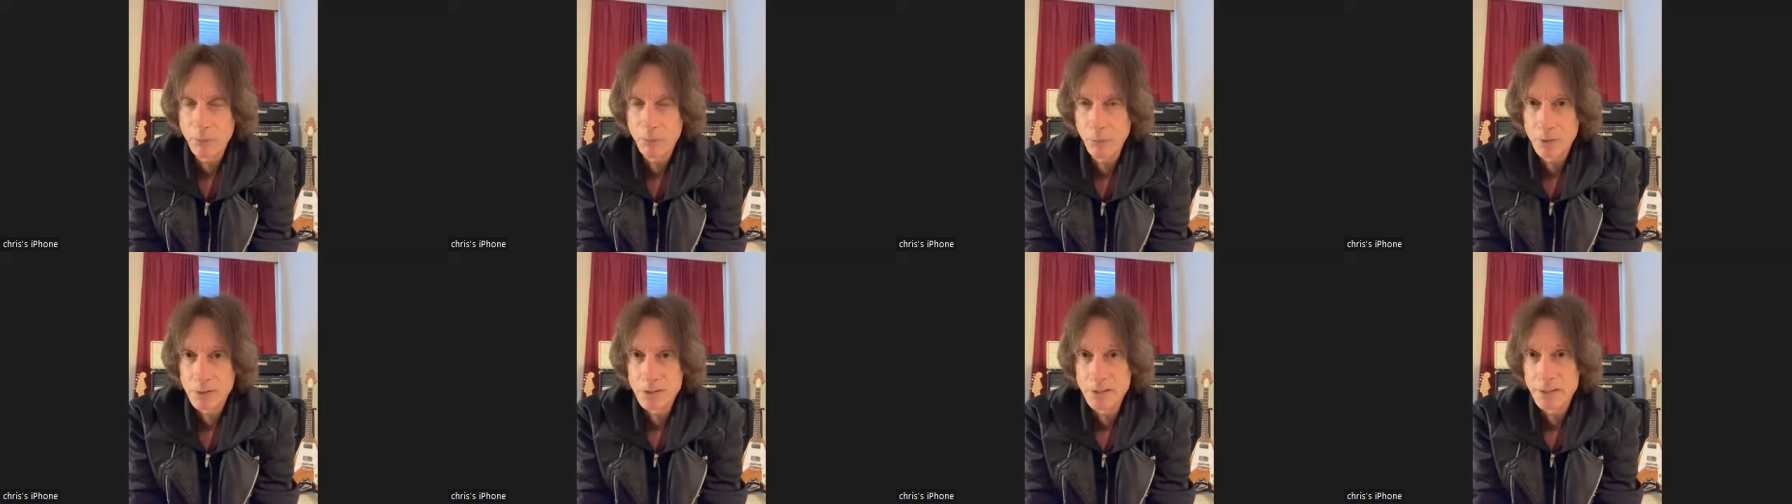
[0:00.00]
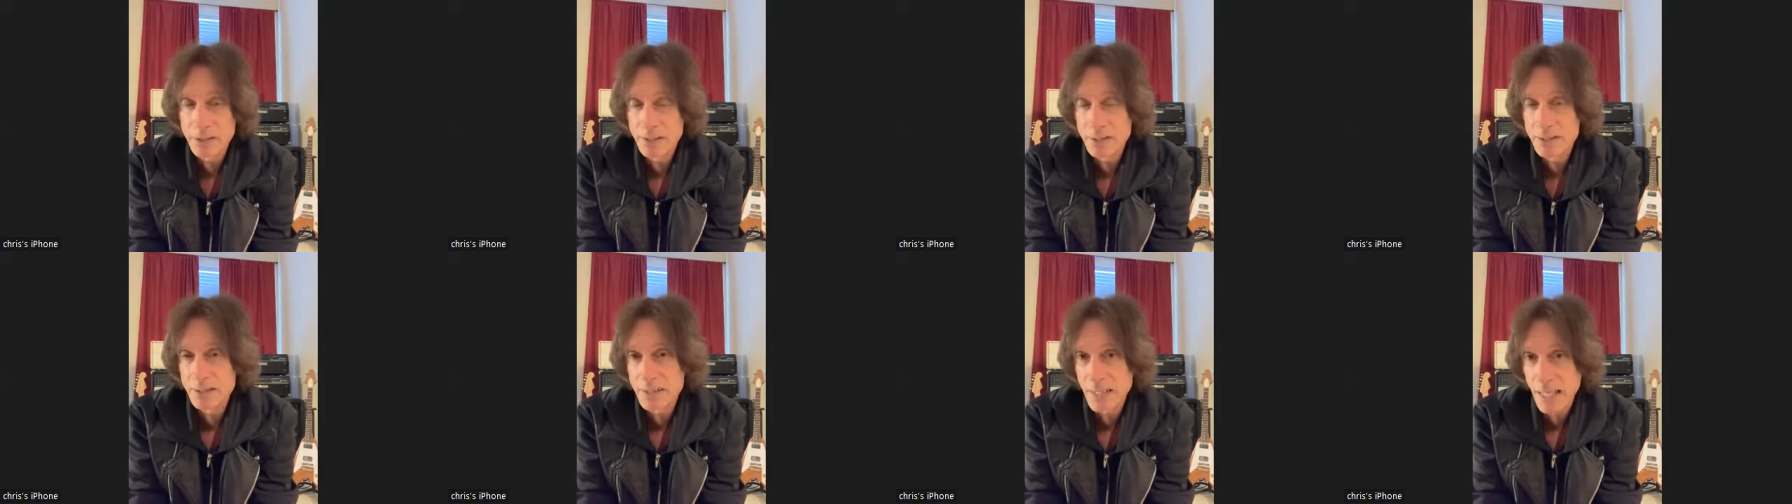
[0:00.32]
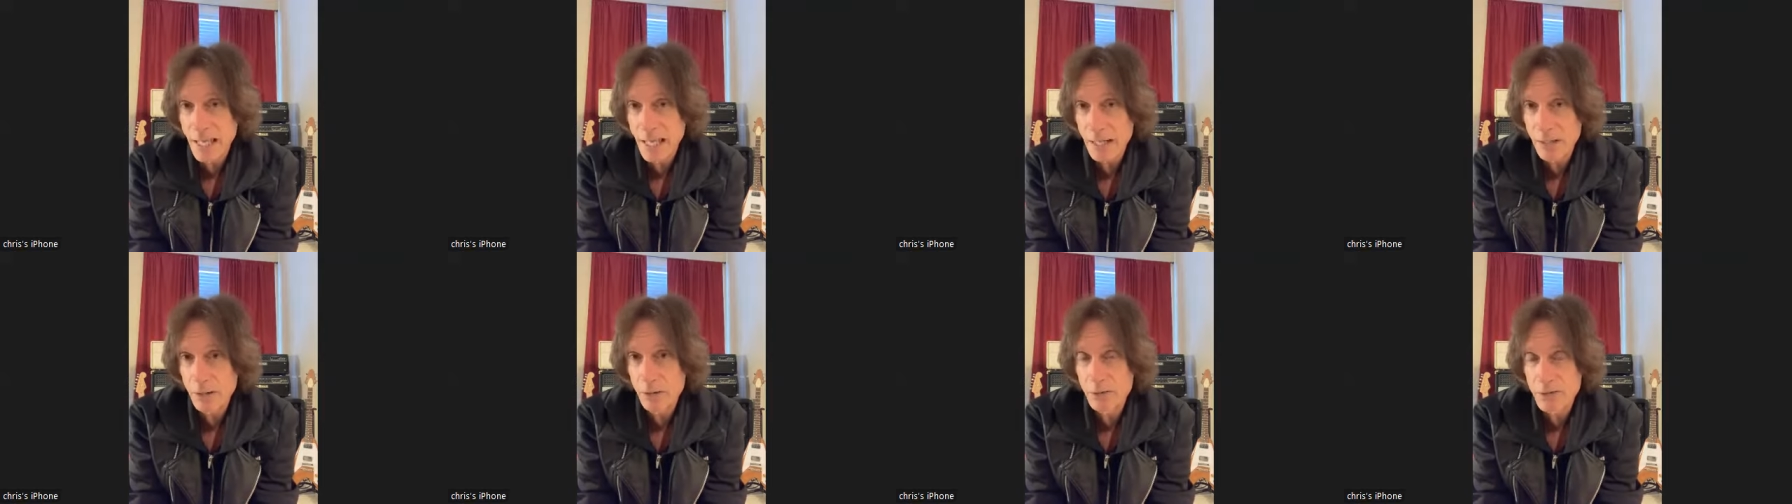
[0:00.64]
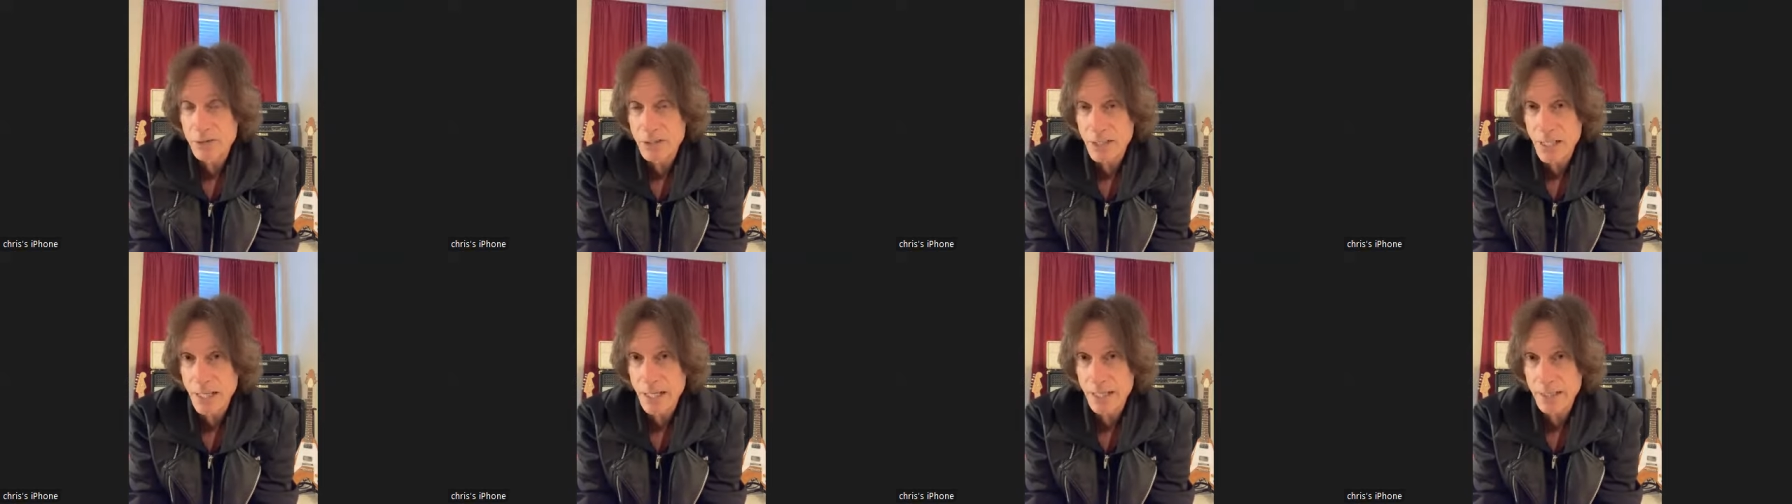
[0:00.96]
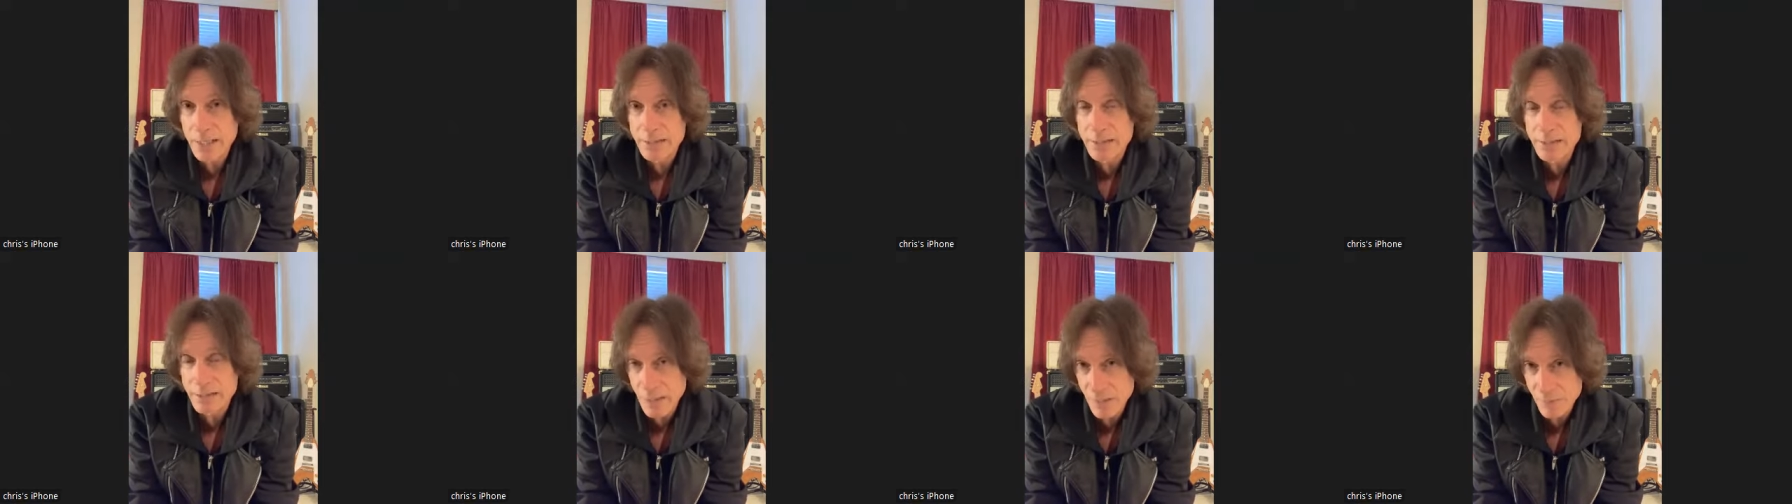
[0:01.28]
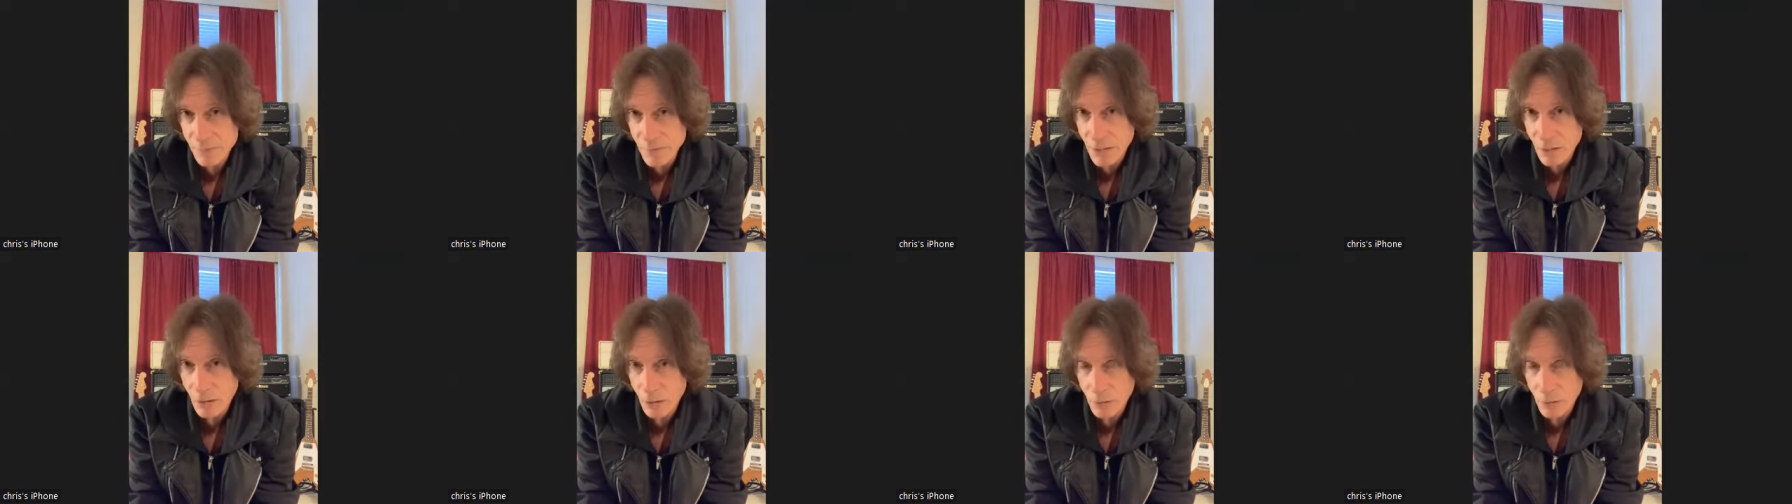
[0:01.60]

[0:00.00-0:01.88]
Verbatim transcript: was the San Jose Civic